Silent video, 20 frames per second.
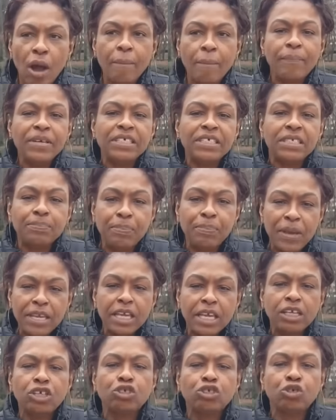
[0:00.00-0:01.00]
Trump is
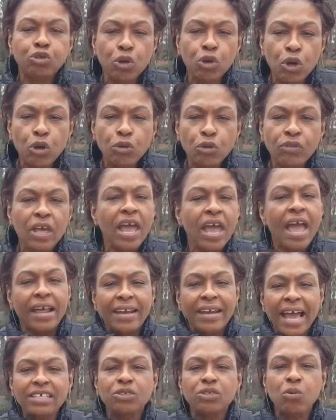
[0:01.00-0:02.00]
speaking the truth,
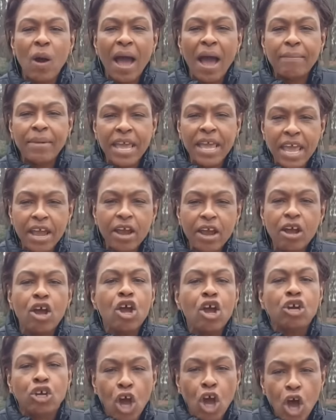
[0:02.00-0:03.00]
and that's why I'm
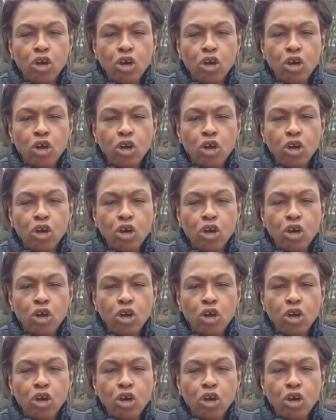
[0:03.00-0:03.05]
here.